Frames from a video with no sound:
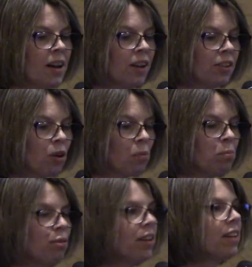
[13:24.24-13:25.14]
So
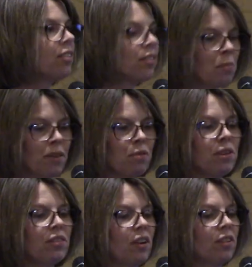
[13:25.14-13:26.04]
moving into some of the
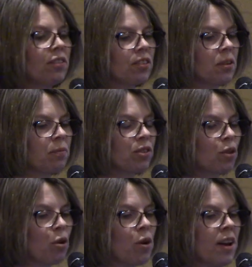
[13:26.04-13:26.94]
results.
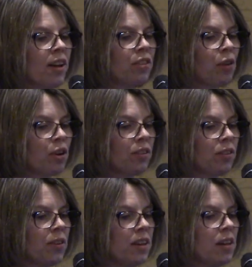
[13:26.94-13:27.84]
So as far as
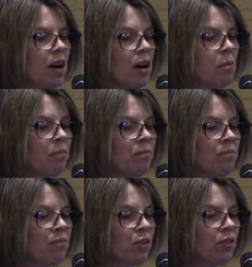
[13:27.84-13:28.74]
the
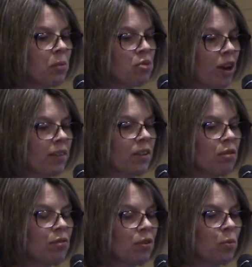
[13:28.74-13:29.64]
first
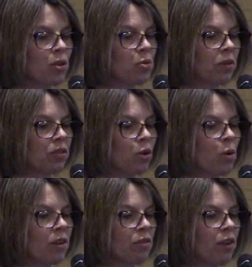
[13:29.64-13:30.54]
objective, which was to
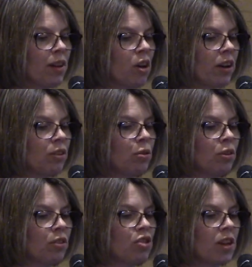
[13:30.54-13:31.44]
quantify
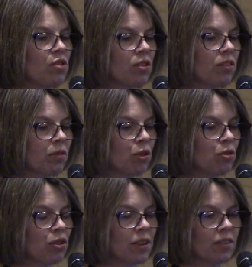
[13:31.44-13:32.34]
longitudinal changes of
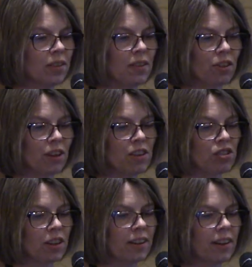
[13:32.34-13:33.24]
nutrients in the
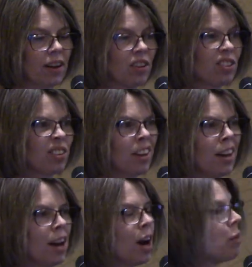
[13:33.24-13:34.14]
irrigation canals,
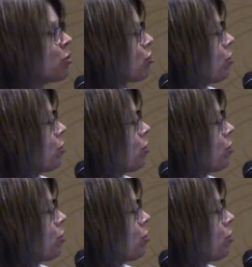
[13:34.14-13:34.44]
I'm sure